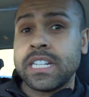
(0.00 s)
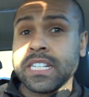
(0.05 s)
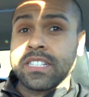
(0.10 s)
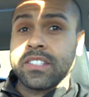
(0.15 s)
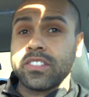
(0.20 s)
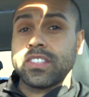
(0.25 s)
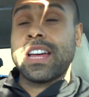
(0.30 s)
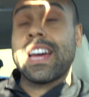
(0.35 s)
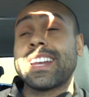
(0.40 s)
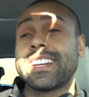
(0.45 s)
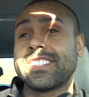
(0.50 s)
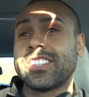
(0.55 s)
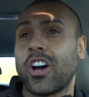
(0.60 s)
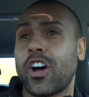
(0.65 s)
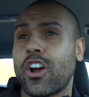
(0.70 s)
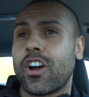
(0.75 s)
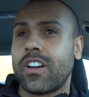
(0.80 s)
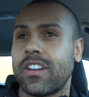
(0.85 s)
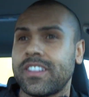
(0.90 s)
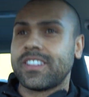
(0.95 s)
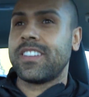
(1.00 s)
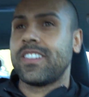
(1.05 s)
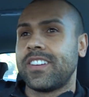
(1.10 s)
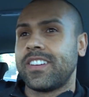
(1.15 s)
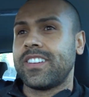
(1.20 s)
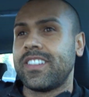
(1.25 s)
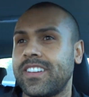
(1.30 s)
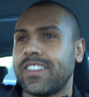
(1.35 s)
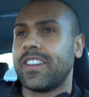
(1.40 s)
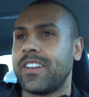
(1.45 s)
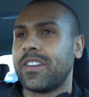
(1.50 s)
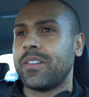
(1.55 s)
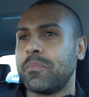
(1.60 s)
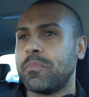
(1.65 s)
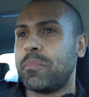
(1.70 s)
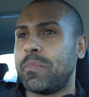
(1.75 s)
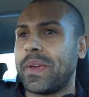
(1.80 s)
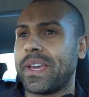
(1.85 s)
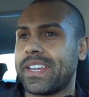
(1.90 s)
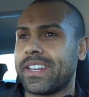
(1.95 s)
So that is our
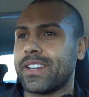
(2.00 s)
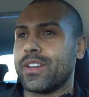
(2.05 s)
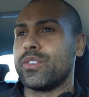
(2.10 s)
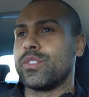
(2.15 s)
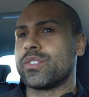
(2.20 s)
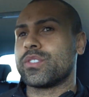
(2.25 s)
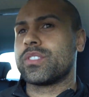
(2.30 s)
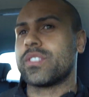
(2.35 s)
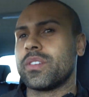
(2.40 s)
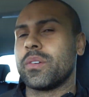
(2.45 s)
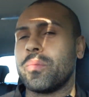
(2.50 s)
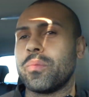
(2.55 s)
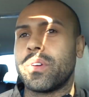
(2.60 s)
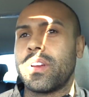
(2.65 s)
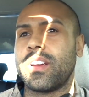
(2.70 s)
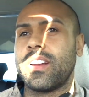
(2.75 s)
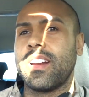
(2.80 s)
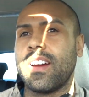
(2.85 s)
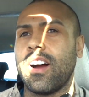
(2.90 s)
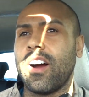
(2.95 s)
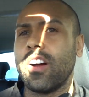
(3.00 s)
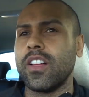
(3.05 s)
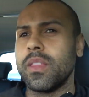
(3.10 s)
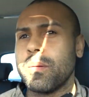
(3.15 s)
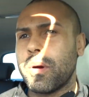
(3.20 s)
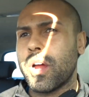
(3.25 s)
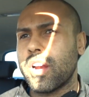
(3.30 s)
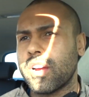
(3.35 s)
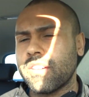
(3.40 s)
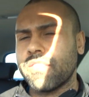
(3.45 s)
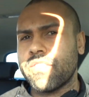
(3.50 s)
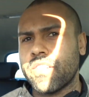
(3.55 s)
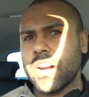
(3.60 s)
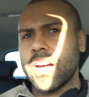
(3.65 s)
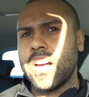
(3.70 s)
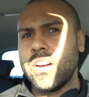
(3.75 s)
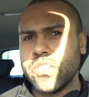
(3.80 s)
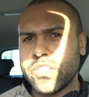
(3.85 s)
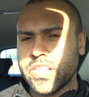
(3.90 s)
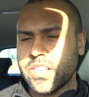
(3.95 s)
big news. We're on the market for a
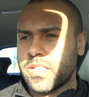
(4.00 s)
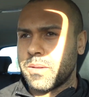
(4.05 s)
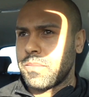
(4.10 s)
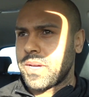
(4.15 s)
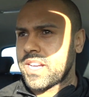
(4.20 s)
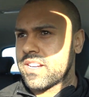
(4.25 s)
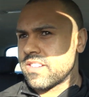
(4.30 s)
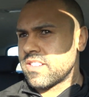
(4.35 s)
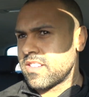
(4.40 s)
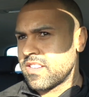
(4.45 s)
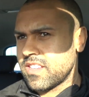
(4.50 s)
house at the minute.